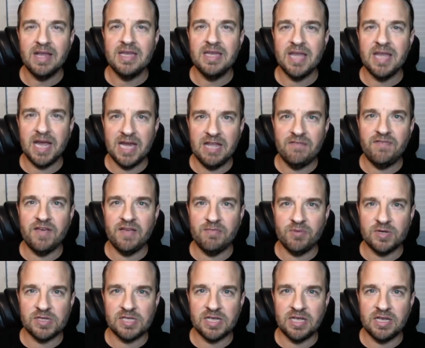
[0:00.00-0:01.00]

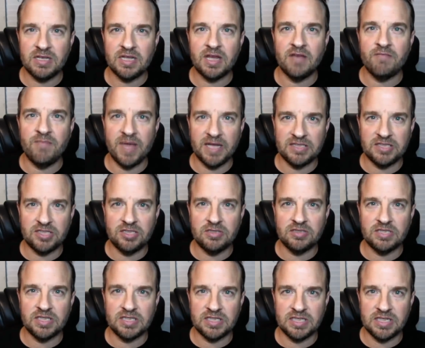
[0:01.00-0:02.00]
95% of
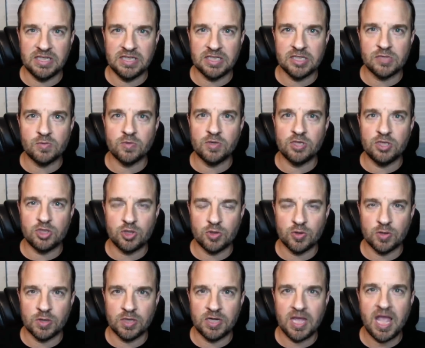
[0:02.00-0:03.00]
Massachusetts citizens were
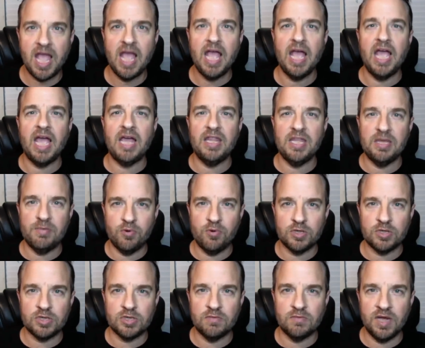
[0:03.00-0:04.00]
insured, and the
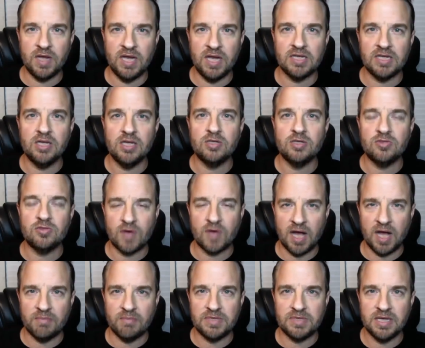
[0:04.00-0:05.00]
abortion rate
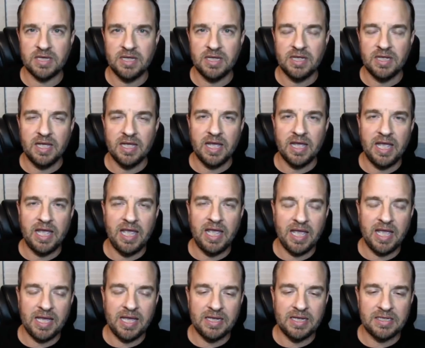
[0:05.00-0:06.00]
dropped.
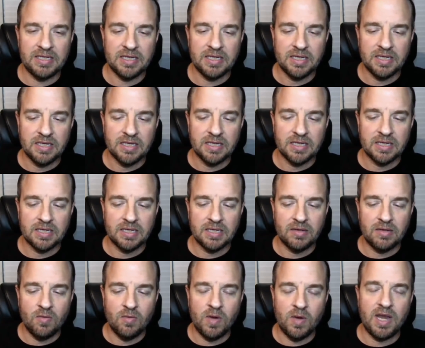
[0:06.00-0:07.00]
And
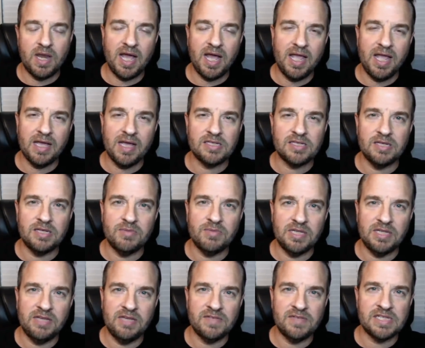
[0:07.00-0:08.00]
what I actually
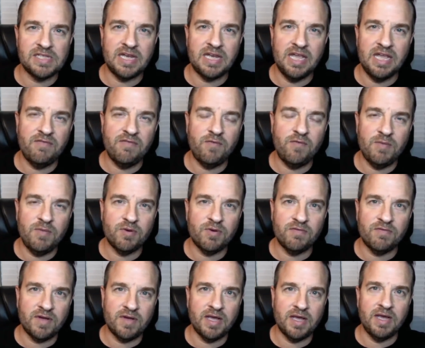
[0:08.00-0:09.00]
believe is that if we
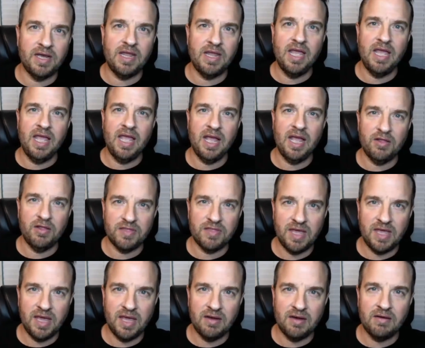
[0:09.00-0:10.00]
provide health
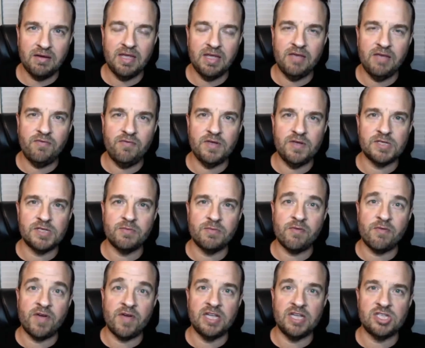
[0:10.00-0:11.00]
care, if we
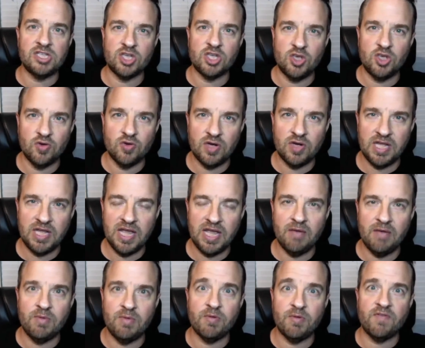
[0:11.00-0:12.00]
provide security,
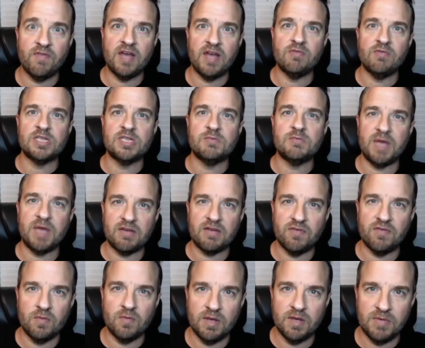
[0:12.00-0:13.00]
and we provide respect
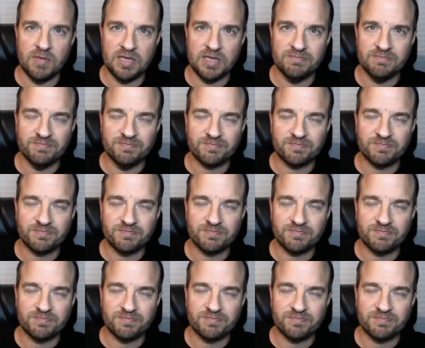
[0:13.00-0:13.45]
for women